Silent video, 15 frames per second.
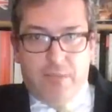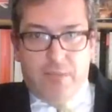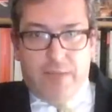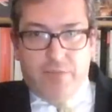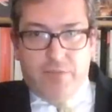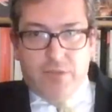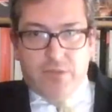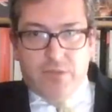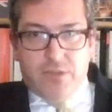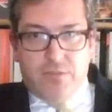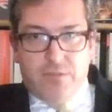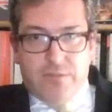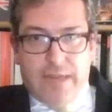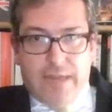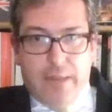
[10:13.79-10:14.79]
evidence
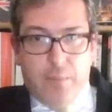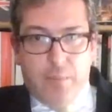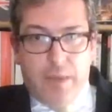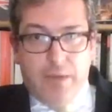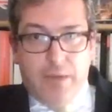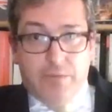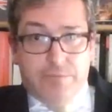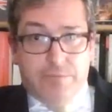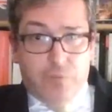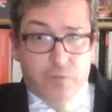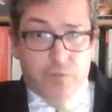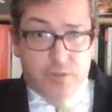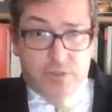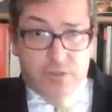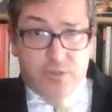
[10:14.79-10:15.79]
of a campaign of
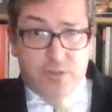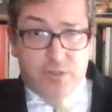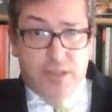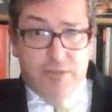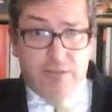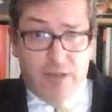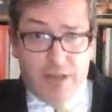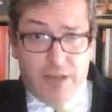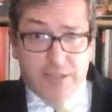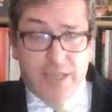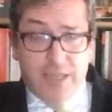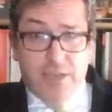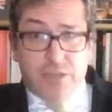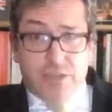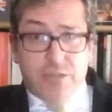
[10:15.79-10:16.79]
forced
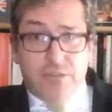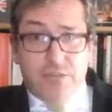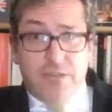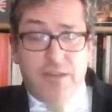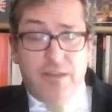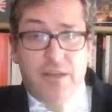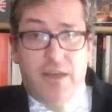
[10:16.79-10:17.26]
sterilization,